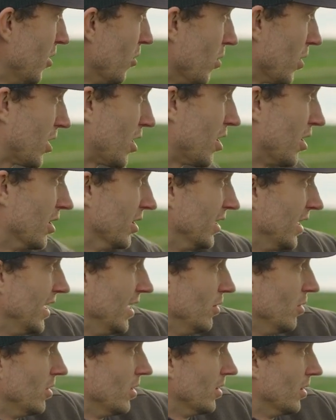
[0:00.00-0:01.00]
We're
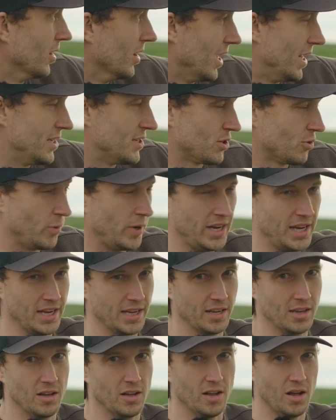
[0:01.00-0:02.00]
currently laser
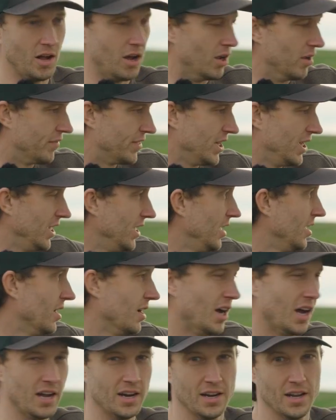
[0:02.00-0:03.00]
weeding all the
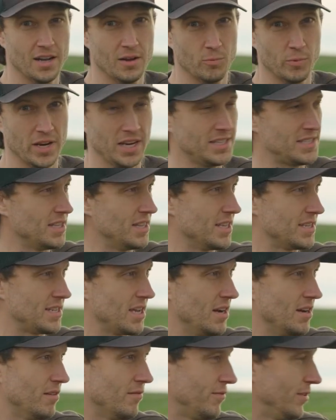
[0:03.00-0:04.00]
uh, weeds in this
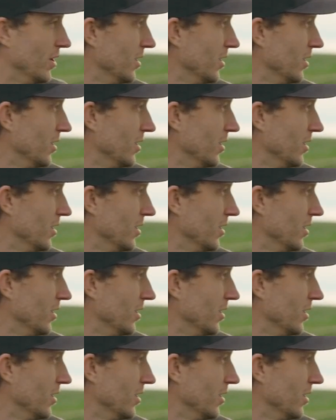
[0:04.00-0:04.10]
onion